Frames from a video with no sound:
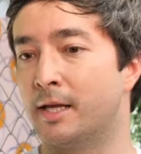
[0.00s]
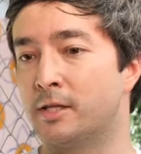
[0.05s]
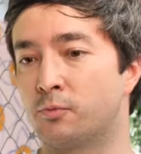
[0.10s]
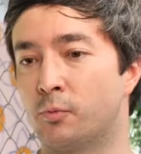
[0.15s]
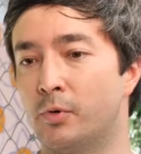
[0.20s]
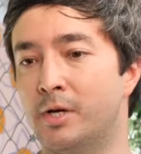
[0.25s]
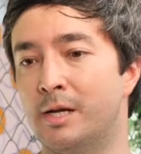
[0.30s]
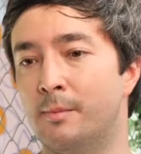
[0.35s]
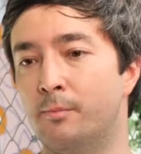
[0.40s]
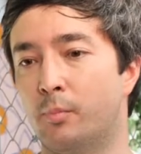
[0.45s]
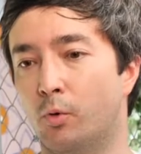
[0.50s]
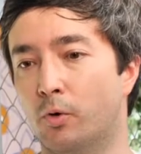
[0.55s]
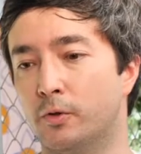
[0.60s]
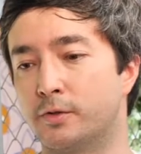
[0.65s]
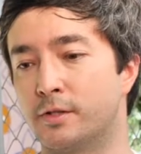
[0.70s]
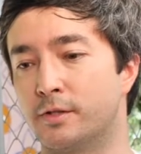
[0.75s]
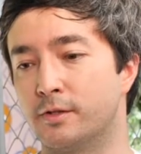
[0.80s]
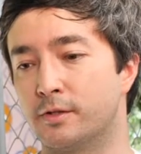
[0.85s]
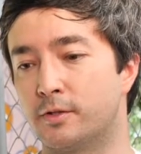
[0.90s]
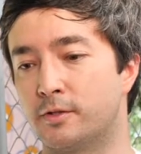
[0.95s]
it's really
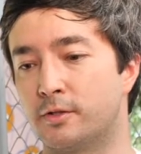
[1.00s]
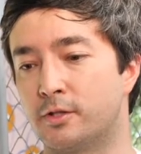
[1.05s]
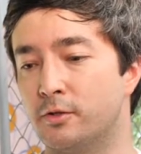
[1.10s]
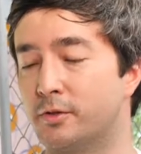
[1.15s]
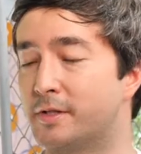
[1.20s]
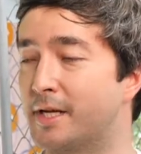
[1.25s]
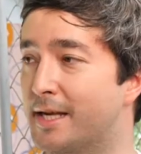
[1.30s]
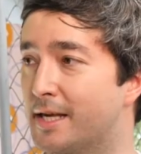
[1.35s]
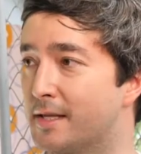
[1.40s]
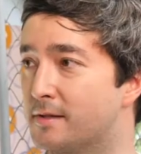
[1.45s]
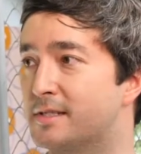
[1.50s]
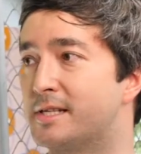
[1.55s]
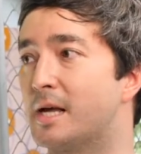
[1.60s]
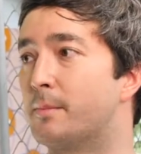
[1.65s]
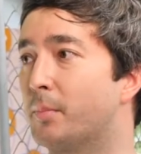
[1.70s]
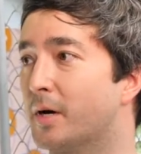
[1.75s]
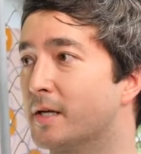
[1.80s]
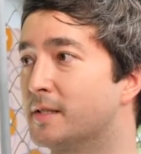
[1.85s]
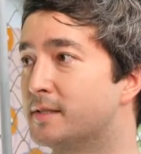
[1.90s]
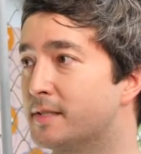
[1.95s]
important to take it
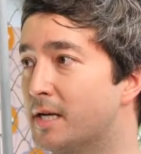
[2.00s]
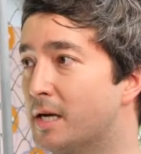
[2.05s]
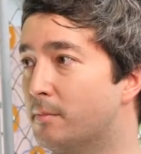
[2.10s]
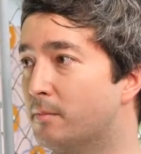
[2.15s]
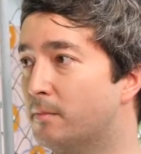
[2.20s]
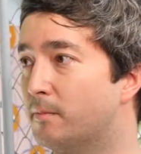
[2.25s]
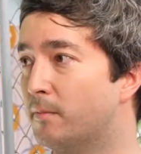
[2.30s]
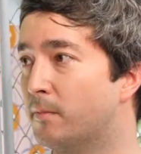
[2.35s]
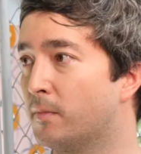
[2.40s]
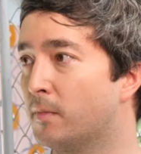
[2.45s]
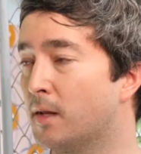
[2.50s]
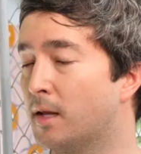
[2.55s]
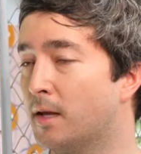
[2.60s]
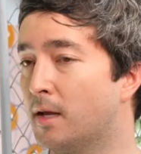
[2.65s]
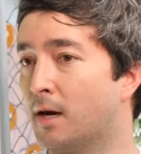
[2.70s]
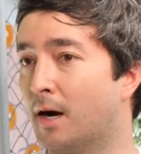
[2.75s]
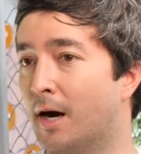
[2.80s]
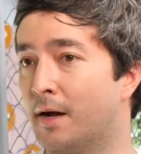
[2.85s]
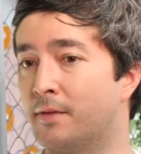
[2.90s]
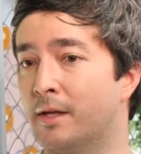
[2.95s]
step by step. Right.
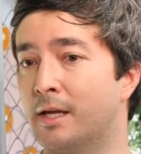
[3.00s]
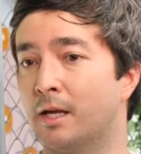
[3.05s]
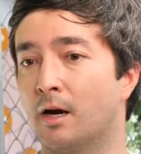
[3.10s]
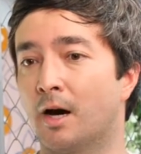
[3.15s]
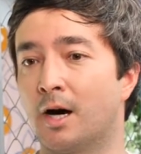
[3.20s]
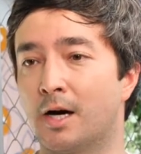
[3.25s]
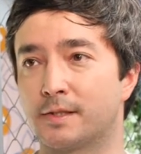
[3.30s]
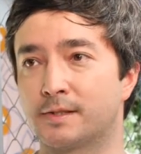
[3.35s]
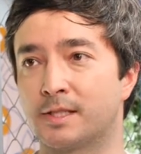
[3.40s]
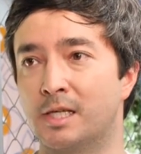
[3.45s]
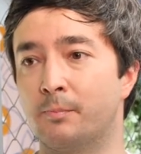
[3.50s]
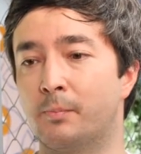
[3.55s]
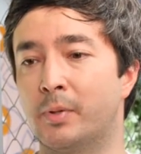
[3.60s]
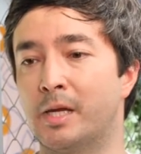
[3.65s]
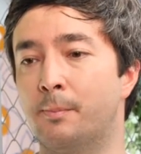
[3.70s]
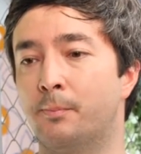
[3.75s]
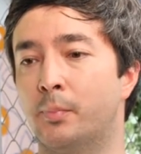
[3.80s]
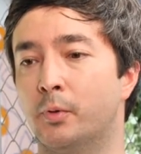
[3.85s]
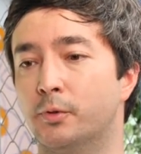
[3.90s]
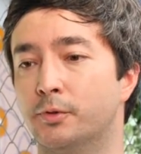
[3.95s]
I think asking
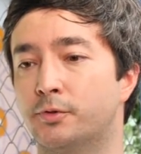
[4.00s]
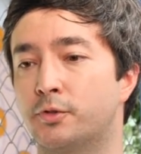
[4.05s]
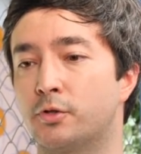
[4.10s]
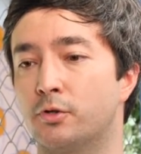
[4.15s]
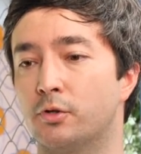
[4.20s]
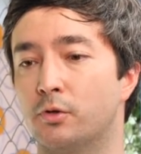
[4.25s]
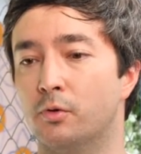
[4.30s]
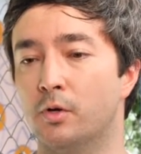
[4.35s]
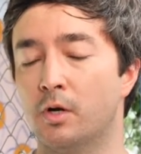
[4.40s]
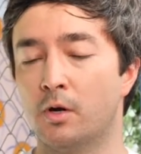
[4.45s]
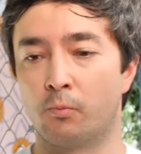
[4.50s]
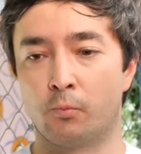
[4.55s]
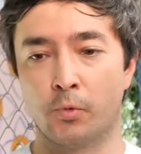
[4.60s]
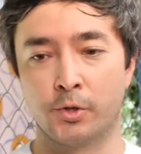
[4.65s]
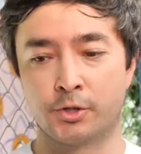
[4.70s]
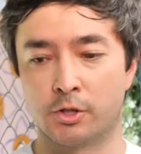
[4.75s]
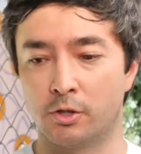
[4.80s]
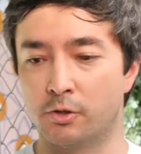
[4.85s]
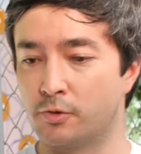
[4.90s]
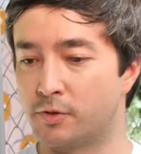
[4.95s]
people to
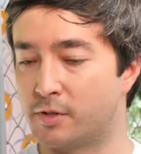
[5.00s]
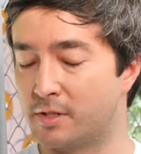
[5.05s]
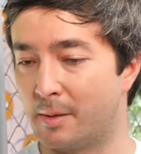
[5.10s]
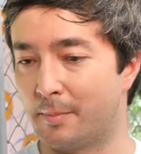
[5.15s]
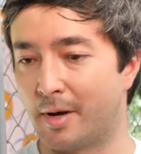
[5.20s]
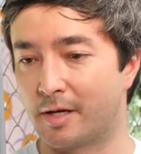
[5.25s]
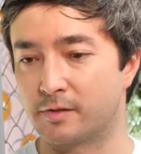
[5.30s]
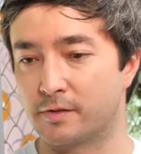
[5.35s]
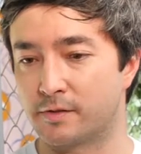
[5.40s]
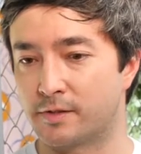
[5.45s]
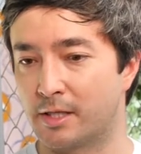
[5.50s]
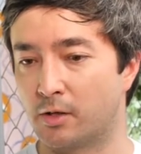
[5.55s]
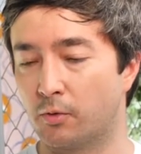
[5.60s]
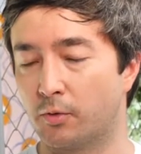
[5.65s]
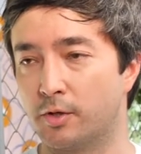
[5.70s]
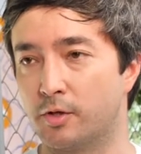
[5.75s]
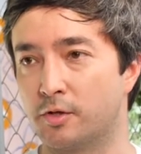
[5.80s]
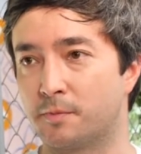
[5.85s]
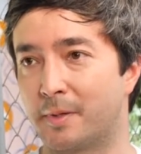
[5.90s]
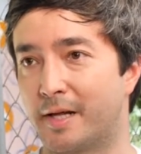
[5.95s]
reduce the amount of
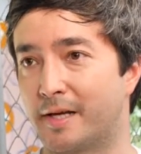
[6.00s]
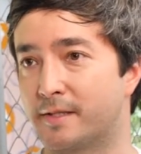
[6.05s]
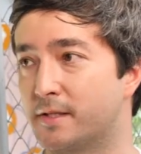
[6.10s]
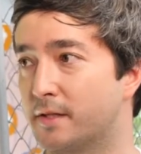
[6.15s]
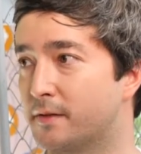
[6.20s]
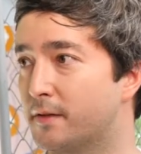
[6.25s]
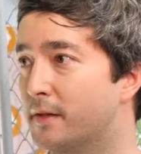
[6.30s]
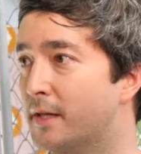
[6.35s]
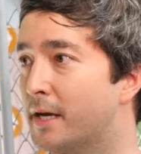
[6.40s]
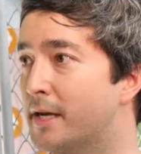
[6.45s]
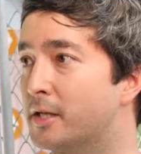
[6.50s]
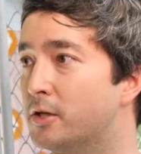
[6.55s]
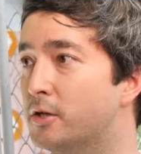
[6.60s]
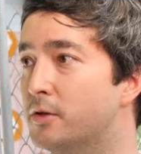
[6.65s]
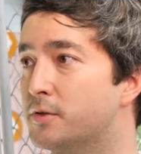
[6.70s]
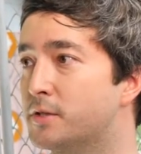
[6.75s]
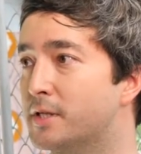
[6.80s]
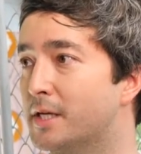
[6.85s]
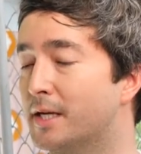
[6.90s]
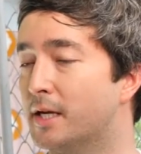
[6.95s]
single-use plastic that they're
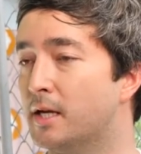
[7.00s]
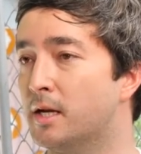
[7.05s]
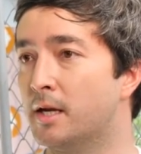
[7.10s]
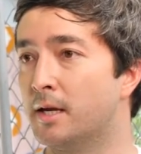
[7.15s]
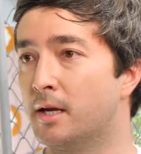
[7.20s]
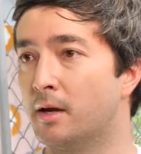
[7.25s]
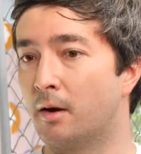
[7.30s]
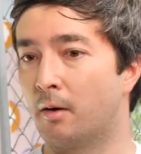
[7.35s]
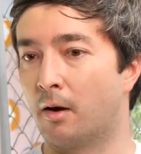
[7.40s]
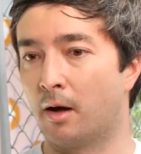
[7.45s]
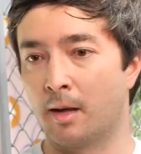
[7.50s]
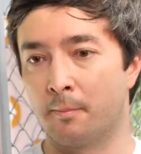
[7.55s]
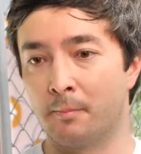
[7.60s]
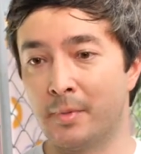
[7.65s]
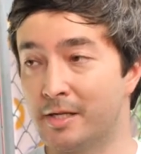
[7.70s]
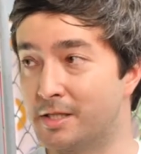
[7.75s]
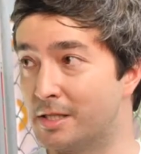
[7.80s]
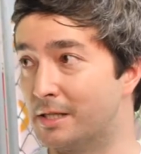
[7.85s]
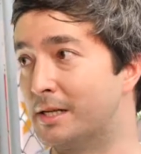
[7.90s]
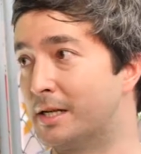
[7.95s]
using
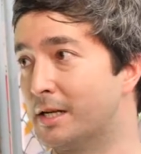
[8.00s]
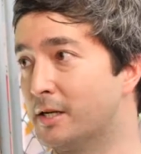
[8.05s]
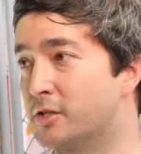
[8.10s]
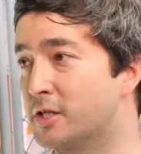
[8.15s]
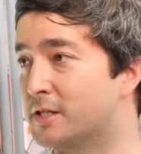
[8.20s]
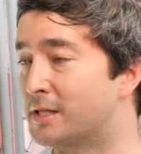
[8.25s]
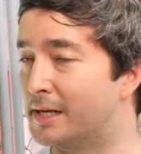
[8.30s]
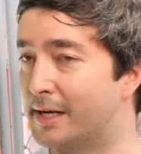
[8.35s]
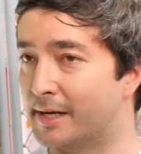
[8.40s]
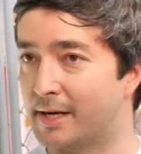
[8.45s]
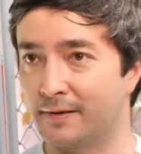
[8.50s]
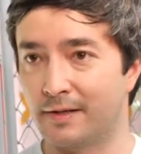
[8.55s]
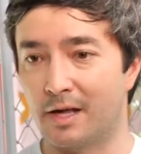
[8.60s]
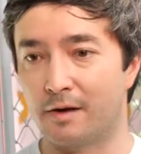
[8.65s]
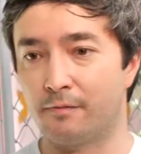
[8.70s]
immediately, just clicking